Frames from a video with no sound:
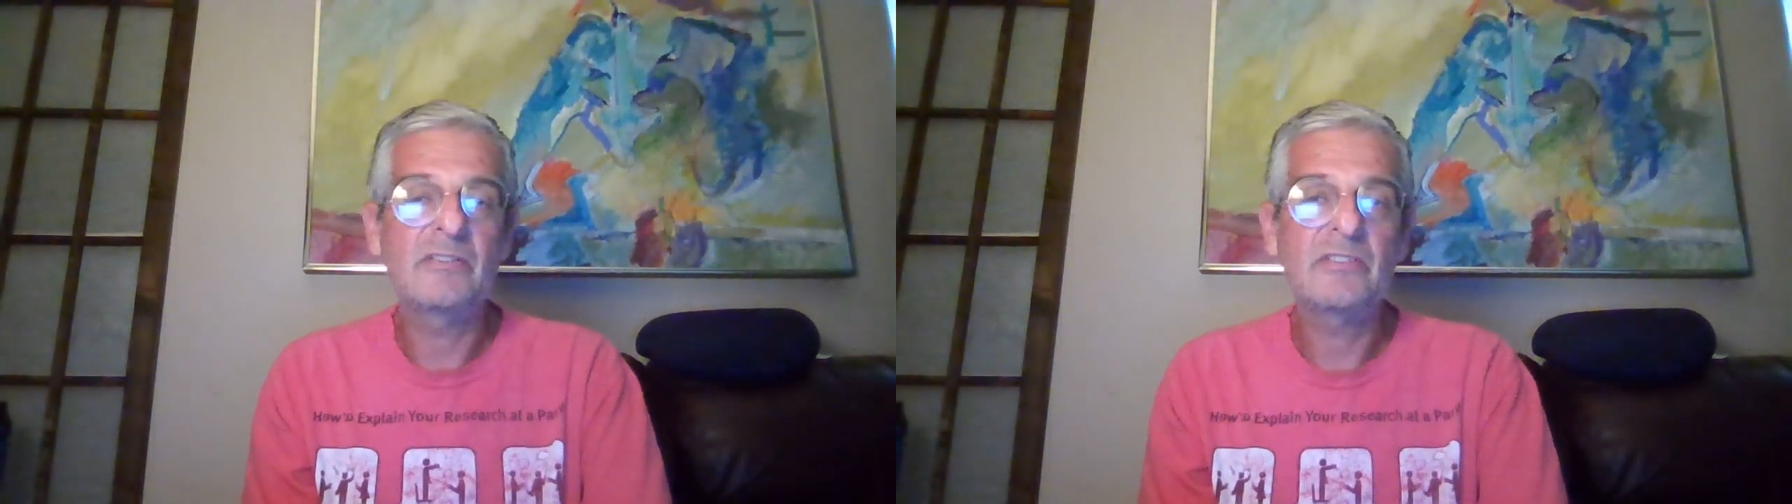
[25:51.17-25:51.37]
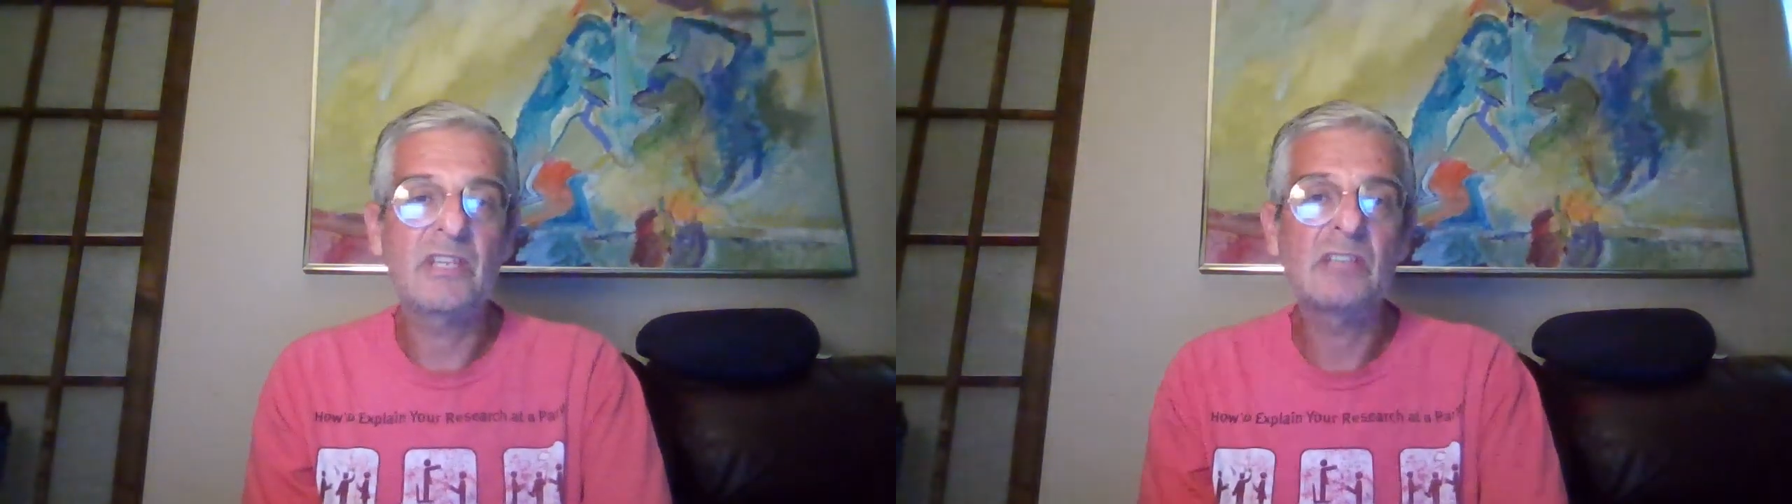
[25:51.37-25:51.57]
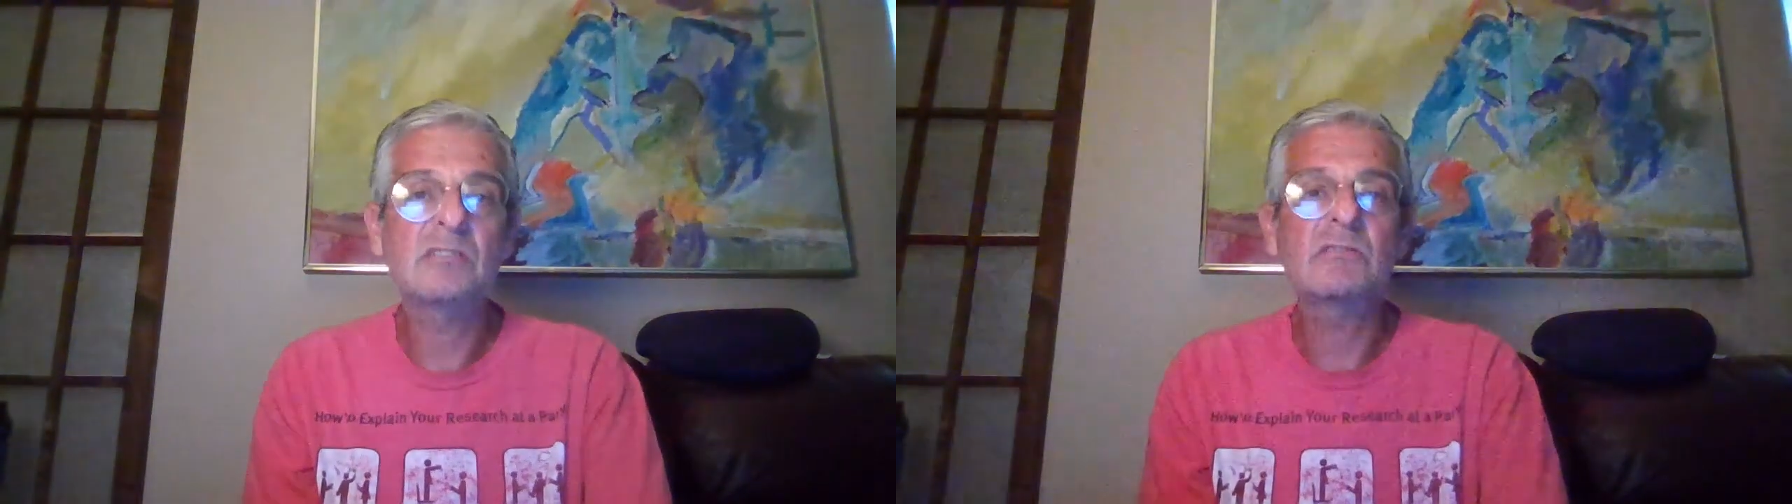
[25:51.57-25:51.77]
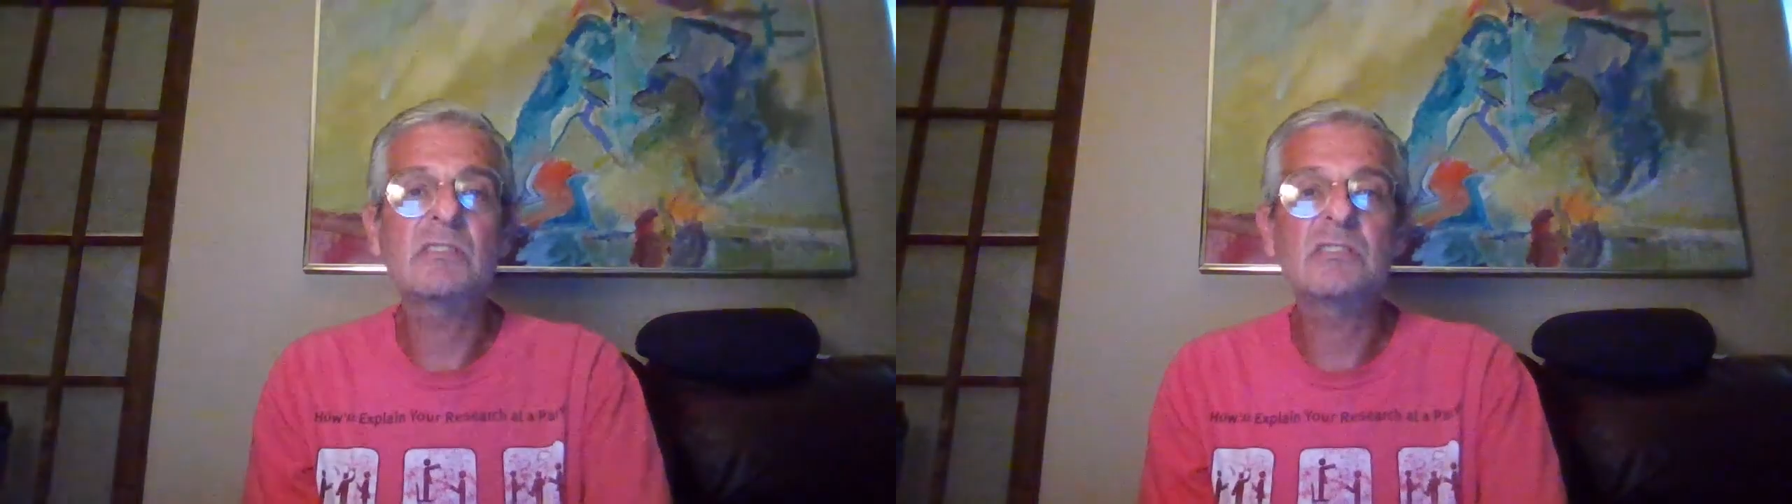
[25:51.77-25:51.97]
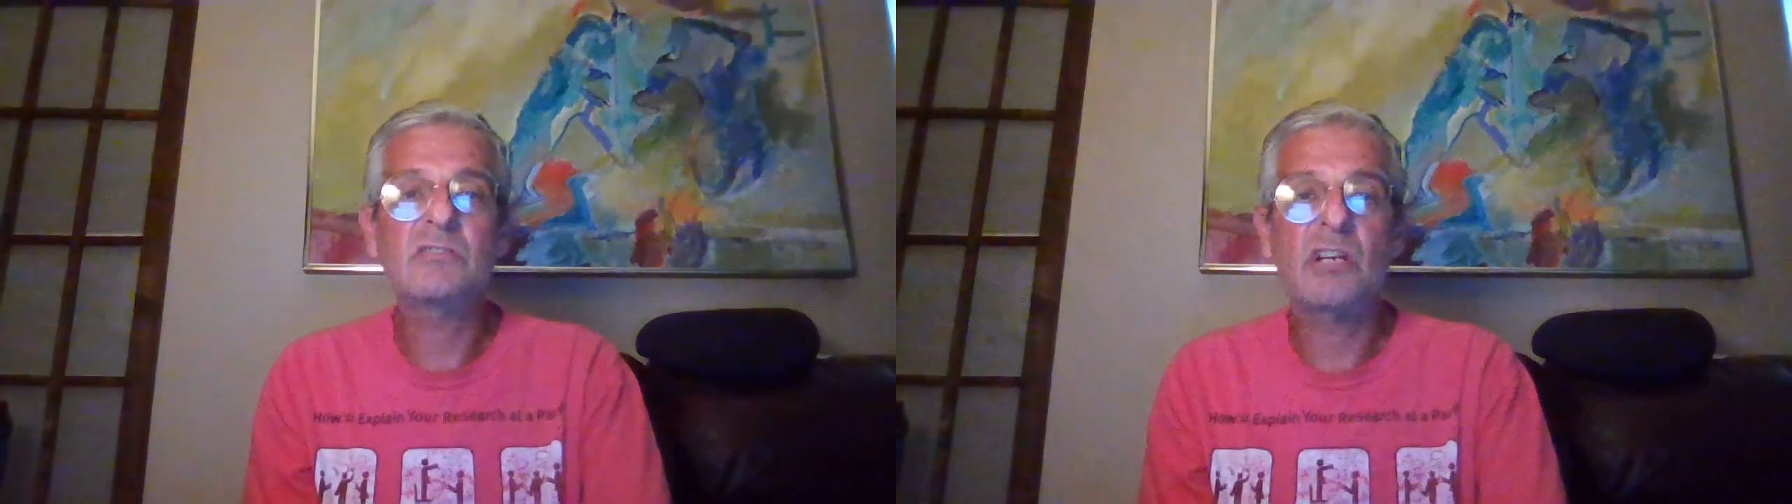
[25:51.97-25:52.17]

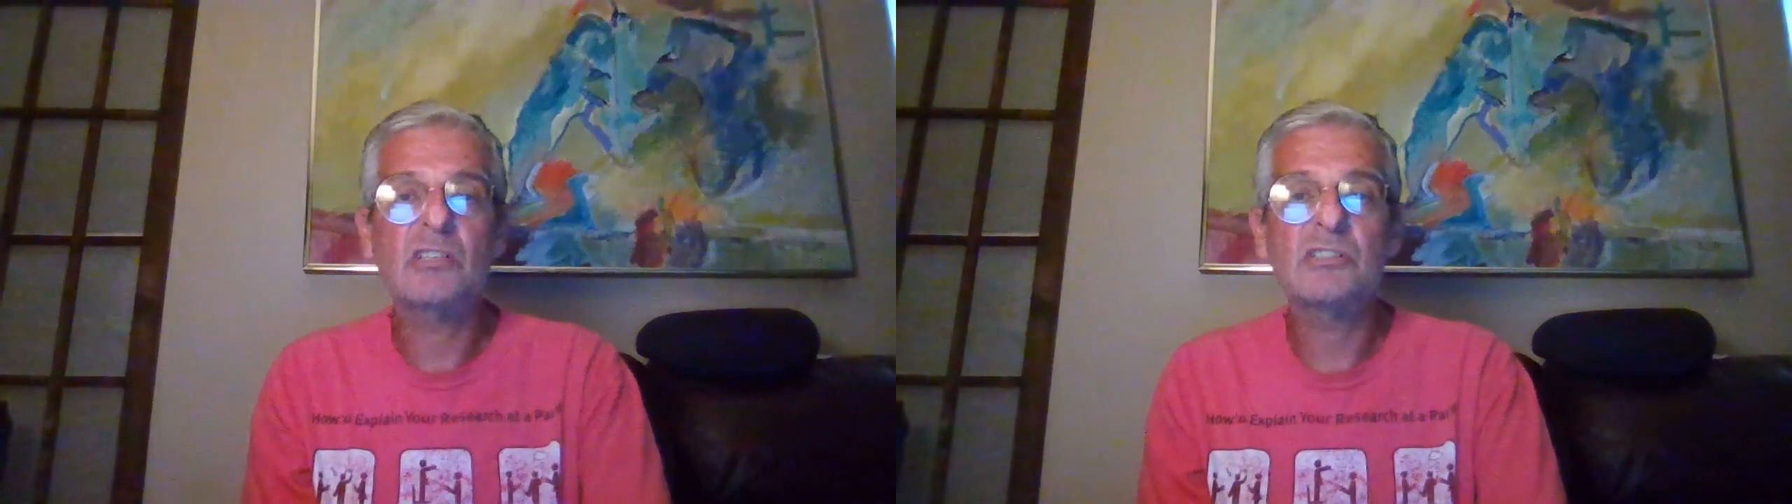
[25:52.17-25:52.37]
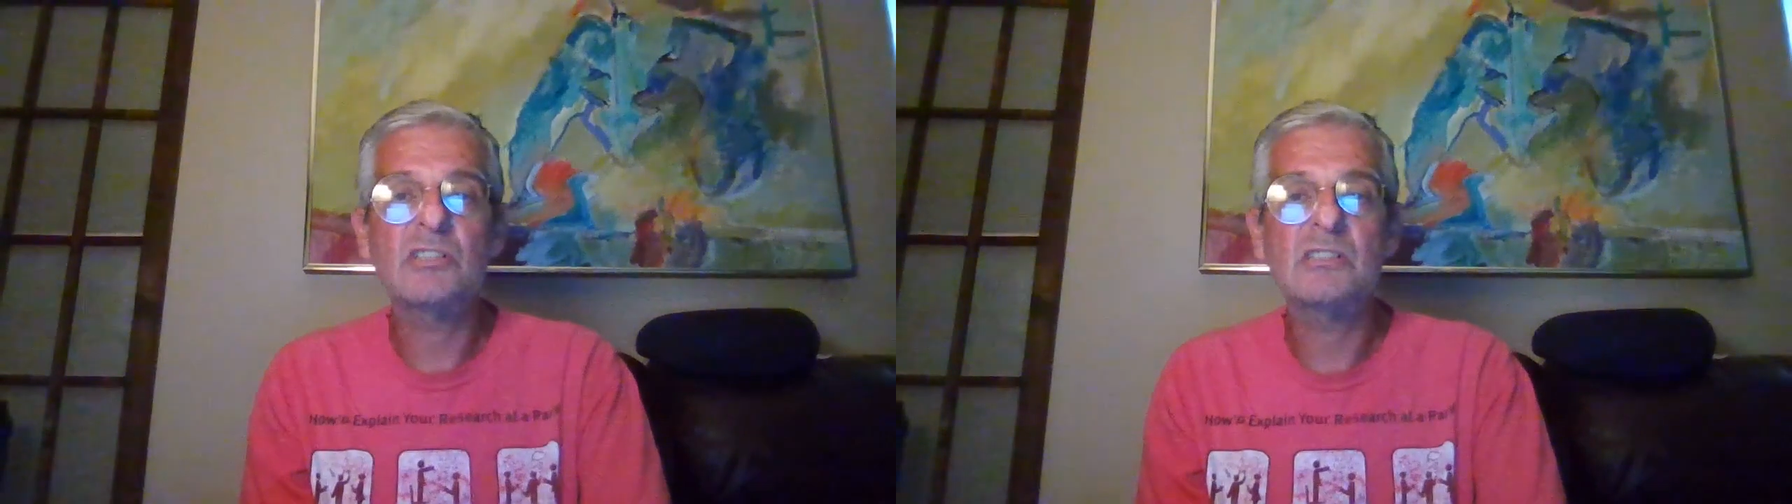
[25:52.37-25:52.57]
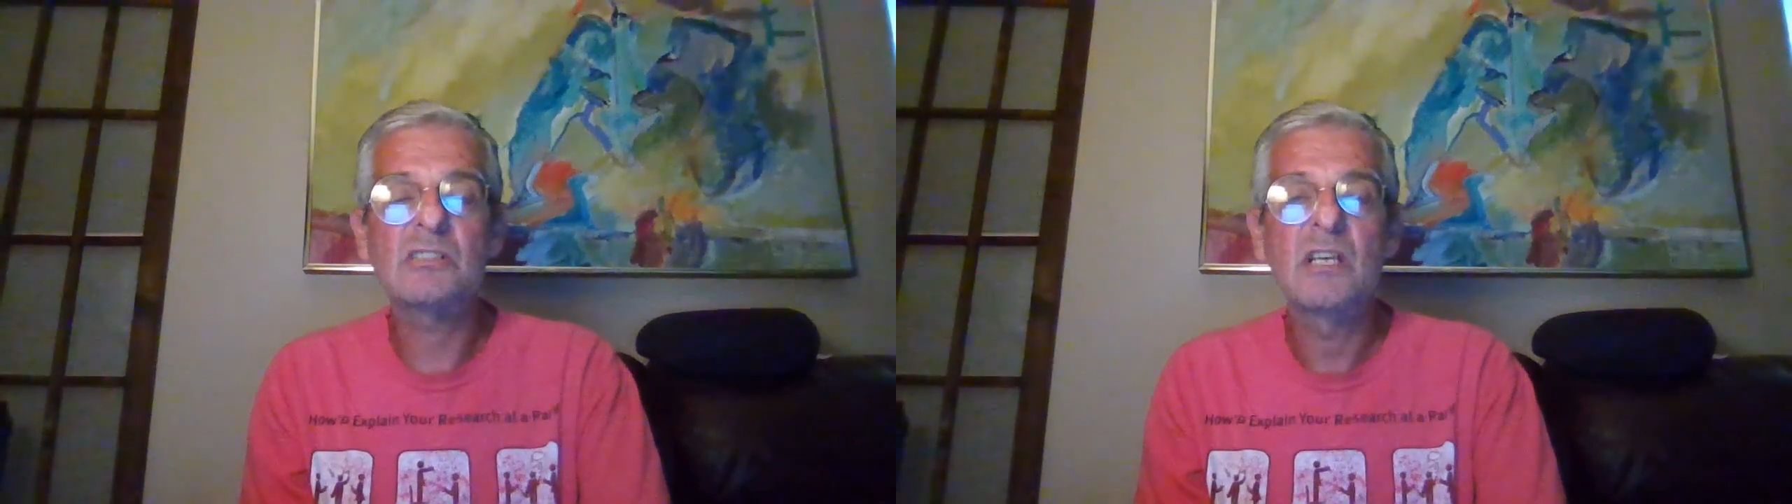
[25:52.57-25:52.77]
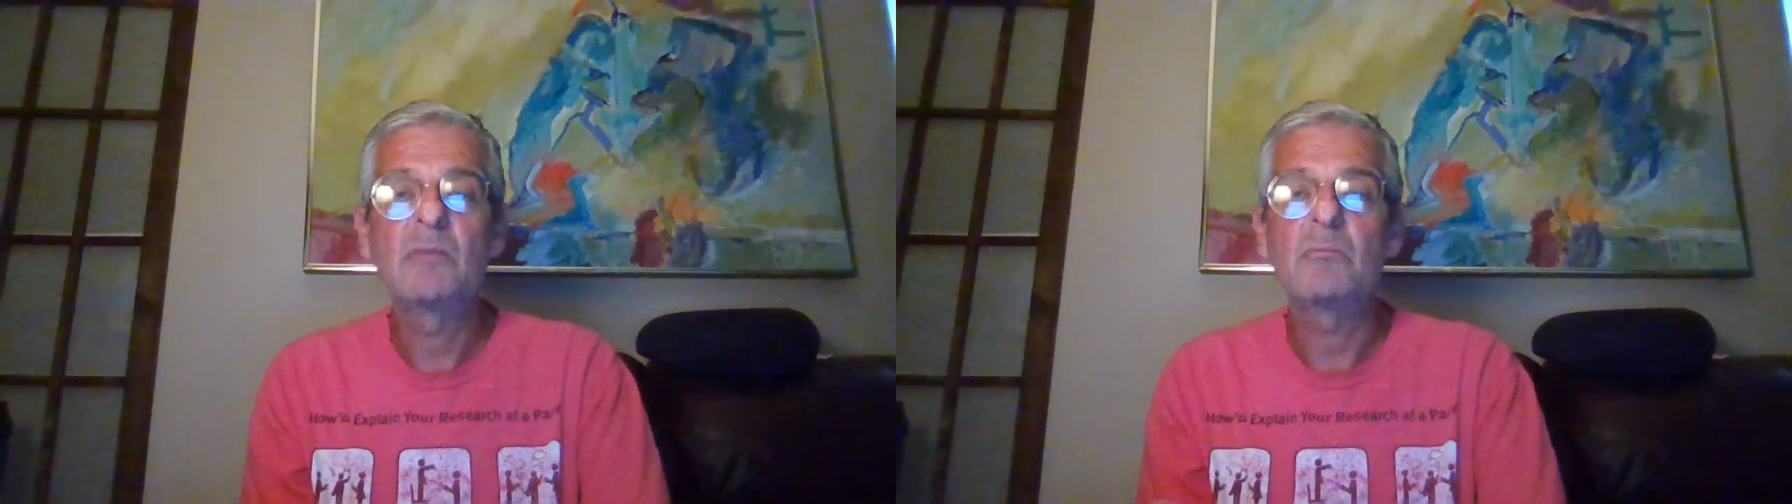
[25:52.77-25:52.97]
sensory structures,